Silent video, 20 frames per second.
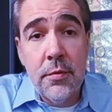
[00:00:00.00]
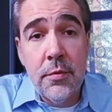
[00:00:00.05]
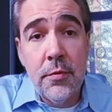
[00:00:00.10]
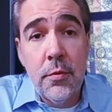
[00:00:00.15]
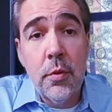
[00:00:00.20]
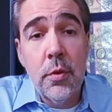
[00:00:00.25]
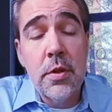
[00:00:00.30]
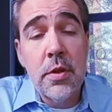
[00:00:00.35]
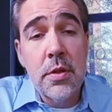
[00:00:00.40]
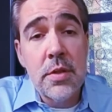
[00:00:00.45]

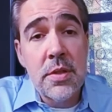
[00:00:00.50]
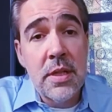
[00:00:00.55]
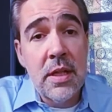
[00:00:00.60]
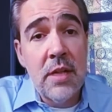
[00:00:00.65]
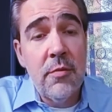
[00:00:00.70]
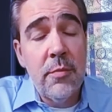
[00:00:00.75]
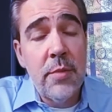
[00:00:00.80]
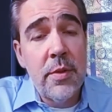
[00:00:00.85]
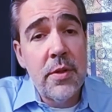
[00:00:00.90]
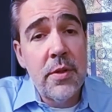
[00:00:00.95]
for
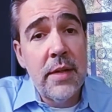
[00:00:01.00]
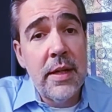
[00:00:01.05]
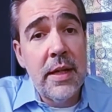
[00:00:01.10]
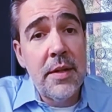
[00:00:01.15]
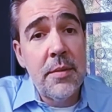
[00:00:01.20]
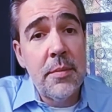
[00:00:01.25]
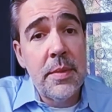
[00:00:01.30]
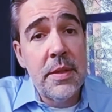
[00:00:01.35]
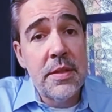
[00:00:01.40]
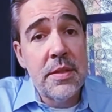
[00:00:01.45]
yourself, but you're not
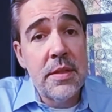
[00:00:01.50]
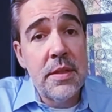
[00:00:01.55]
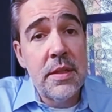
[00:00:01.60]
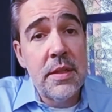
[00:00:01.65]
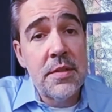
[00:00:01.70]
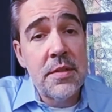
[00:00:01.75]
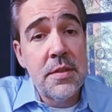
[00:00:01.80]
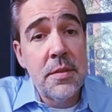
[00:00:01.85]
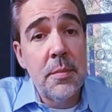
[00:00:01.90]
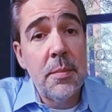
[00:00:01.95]
in
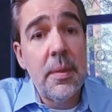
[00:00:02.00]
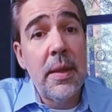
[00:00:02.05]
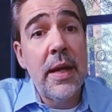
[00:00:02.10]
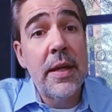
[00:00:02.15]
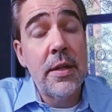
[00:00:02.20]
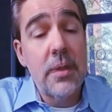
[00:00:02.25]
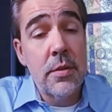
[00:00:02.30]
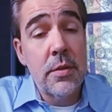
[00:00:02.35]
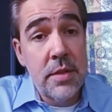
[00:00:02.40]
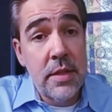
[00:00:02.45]
business by
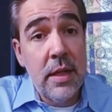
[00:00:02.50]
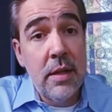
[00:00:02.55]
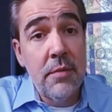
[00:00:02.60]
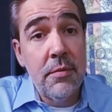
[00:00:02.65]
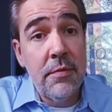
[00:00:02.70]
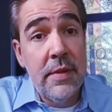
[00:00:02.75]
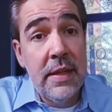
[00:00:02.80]
yourself.